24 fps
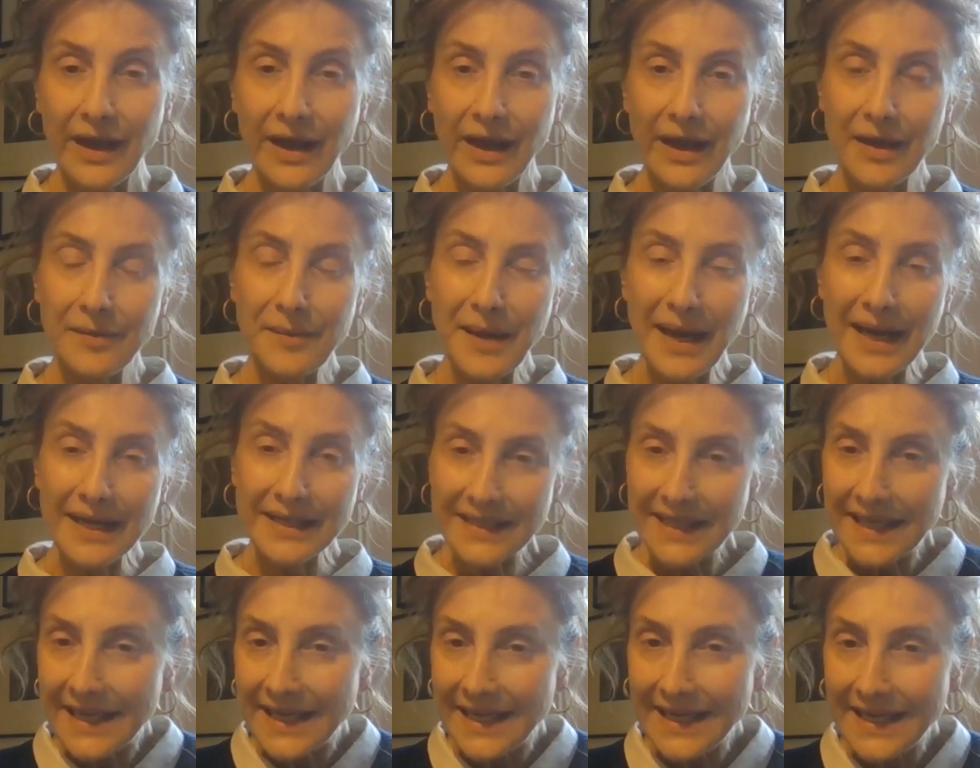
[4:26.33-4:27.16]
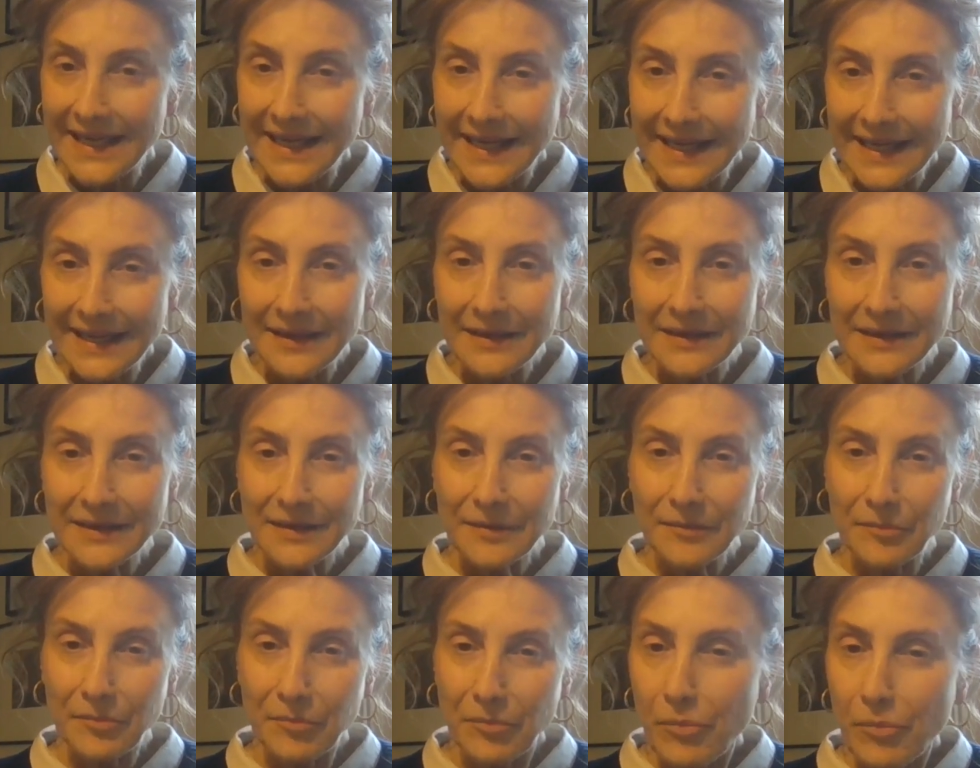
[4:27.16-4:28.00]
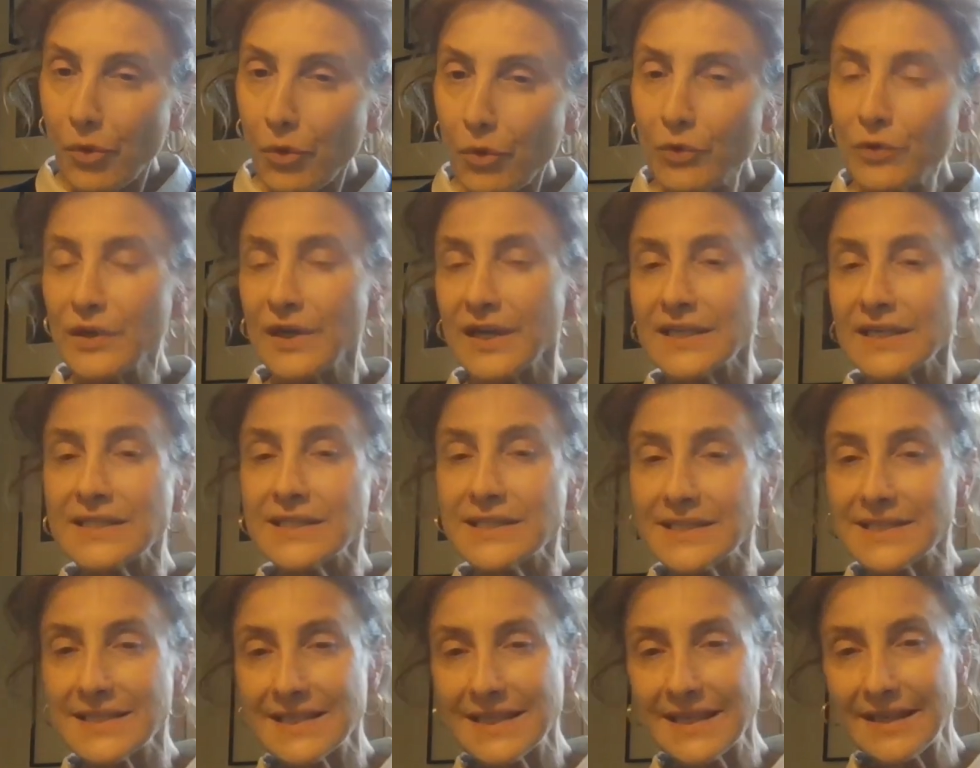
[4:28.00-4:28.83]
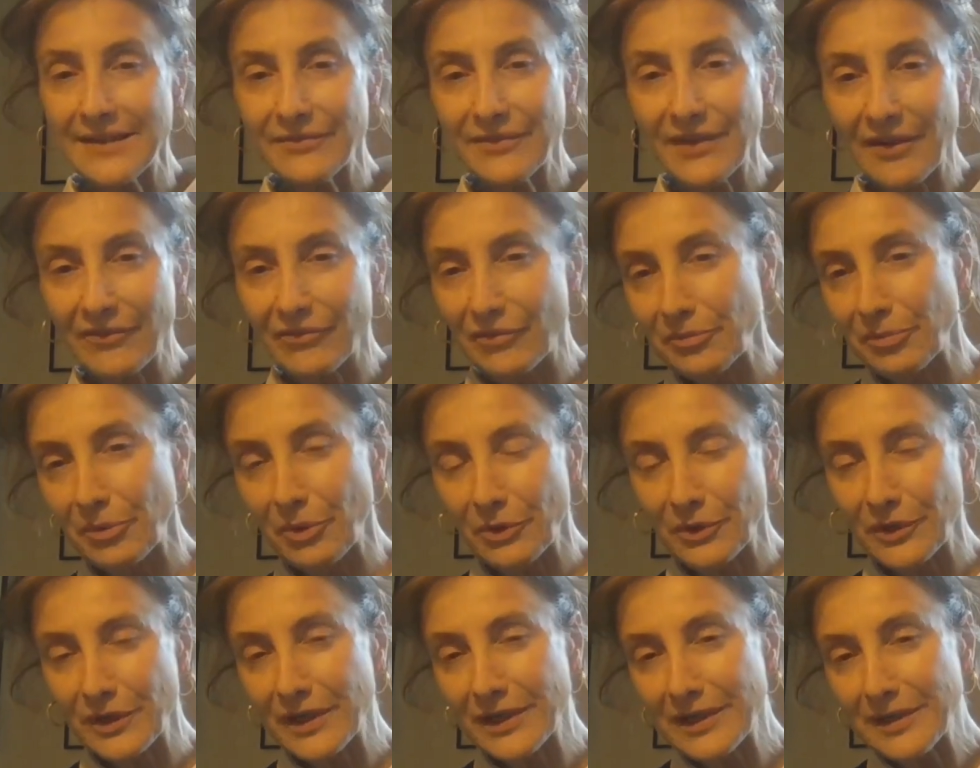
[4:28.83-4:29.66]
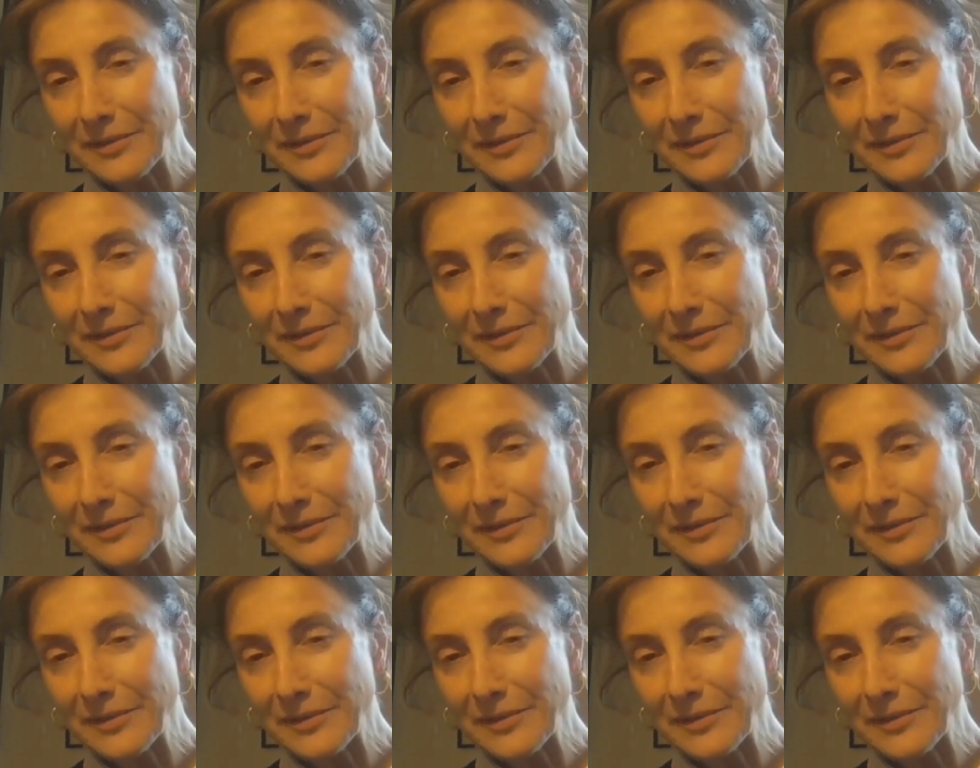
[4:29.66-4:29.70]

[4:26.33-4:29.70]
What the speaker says: And he more or less deceived everybody.